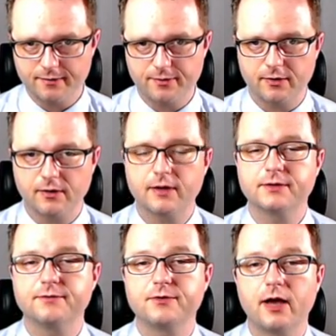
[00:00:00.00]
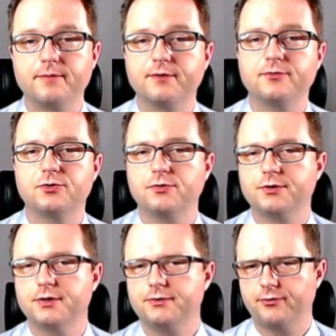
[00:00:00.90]
There are lots of types of
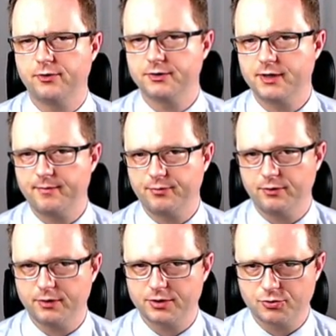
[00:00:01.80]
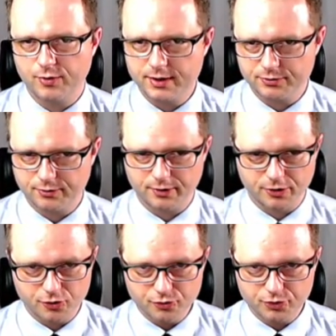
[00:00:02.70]
sources, for example, a tweet or a
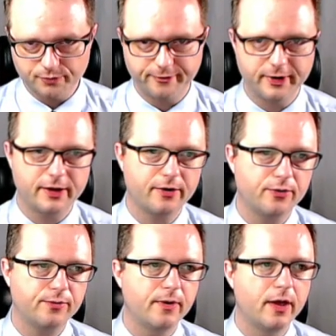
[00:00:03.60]
YouTube video